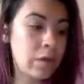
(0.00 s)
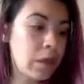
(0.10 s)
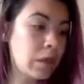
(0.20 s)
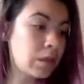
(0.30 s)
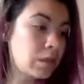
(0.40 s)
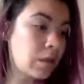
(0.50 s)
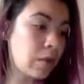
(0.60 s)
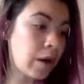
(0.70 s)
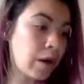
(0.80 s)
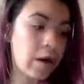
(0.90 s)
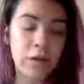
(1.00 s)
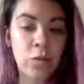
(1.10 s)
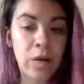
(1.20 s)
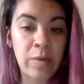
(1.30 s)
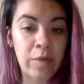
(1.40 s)
So our, our
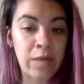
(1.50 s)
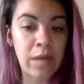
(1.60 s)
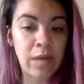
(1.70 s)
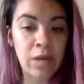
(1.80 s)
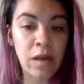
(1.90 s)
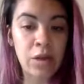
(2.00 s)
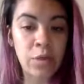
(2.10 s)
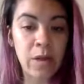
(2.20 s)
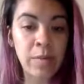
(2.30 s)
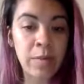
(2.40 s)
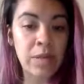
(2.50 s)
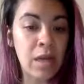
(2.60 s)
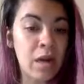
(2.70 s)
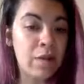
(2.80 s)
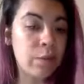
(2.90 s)
20%. Our 20%
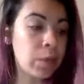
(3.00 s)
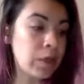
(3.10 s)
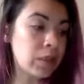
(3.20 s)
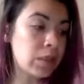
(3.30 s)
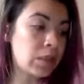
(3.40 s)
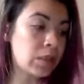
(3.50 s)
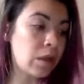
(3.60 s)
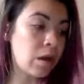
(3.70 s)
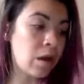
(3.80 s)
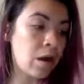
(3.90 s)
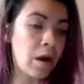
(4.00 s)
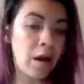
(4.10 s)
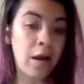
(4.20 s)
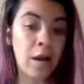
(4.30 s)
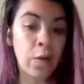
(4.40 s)
off oils
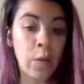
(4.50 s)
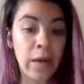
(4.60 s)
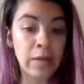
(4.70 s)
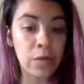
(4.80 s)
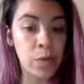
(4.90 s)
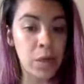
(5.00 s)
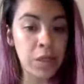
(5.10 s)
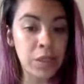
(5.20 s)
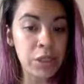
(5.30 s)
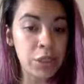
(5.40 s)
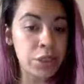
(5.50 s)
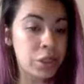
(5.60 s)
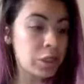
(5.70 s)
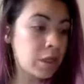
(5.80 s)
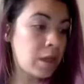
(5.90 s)
are our wild
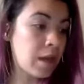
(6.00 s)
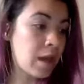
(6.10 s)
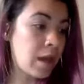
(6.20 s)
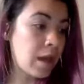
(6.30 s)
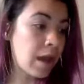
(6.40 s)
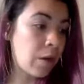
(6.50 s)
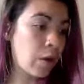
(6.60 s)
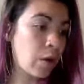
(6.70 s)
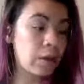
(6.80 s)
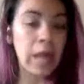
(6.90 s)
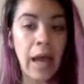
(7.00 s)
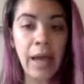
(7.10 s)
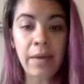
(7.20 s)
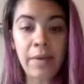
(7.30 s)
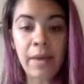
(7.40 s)
orange, our
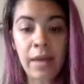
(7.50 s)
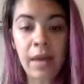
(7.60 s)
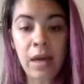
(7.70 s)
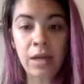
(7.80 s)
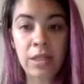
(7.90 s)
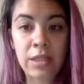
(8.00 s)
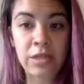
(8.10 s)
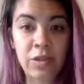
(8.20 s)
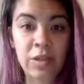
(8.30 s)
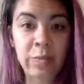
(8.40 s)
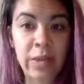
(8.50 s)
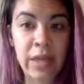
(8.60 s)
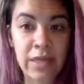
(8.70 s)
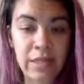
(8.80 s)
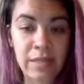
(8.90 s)
lime, and our citrus
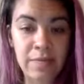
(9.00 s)
bliss.